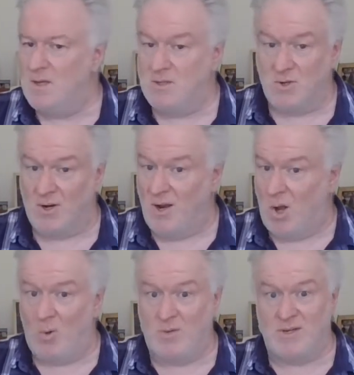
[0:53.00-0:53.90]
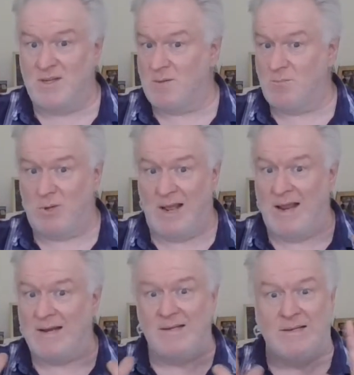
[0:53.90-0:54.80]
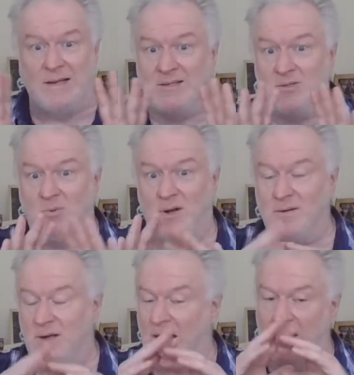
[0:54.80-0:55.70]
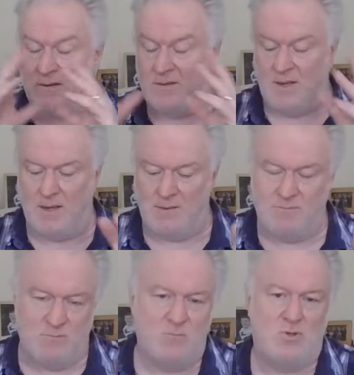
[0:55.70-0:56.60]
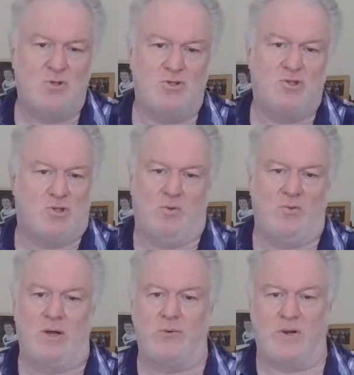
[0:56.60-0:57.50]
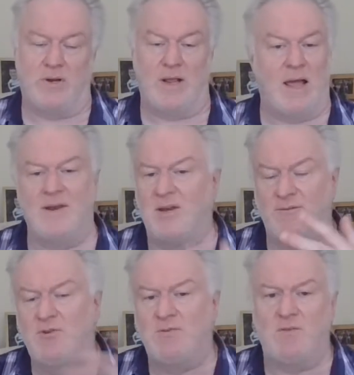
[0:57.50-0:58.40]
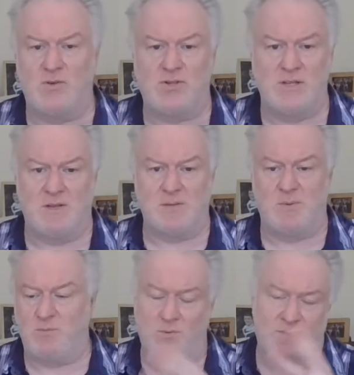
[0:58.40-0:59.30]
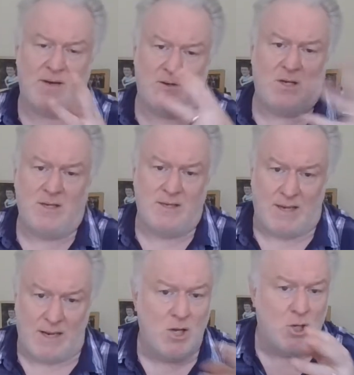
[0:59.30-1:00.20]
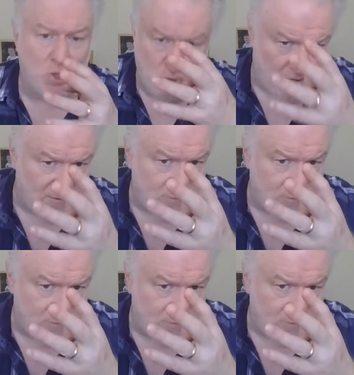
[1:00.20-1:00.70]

So all the days are blending into one, and you should just know that already. And if you've never seen this before, then clearly you have